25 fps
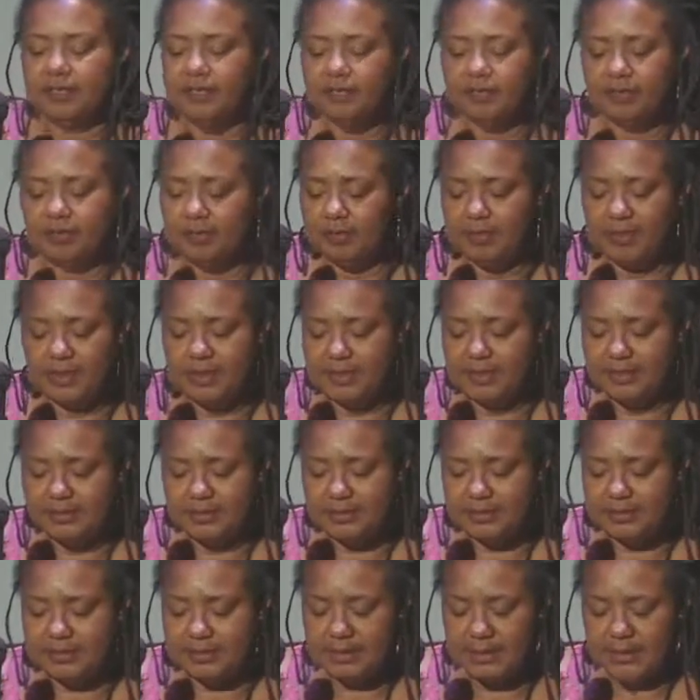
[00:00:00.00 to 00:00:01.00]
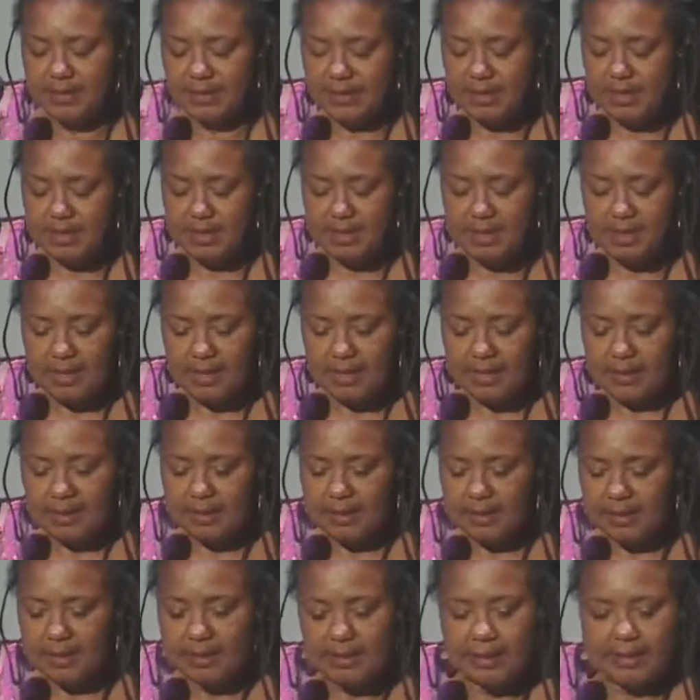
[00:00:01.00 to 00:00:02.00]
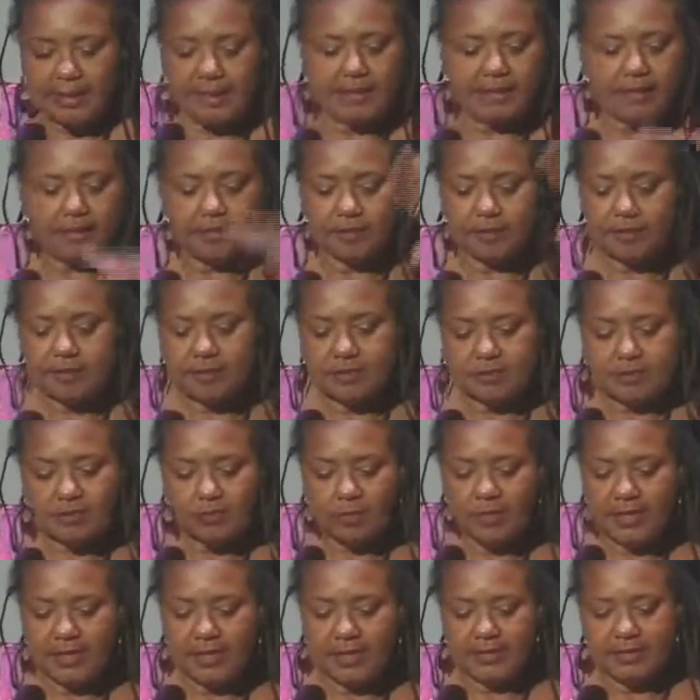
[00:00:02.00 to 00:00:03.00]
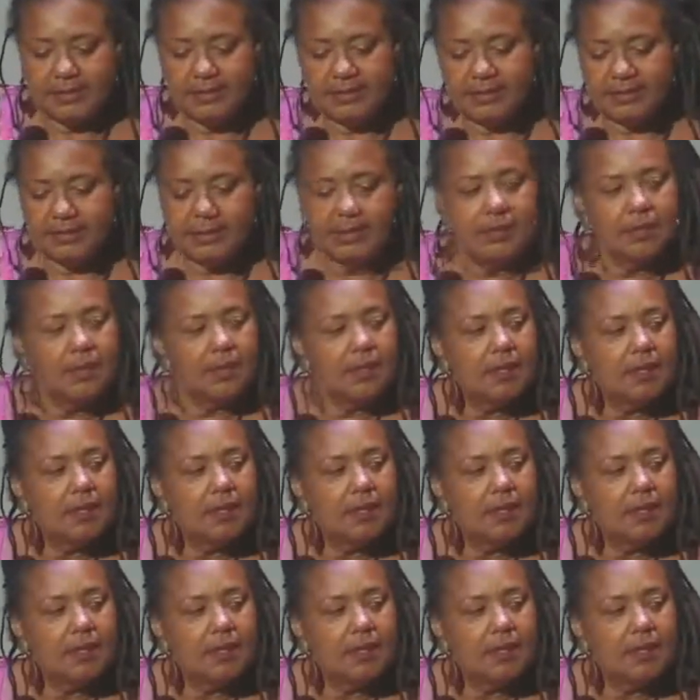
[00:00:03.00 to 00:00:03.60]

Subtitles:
different ways, layers of ways.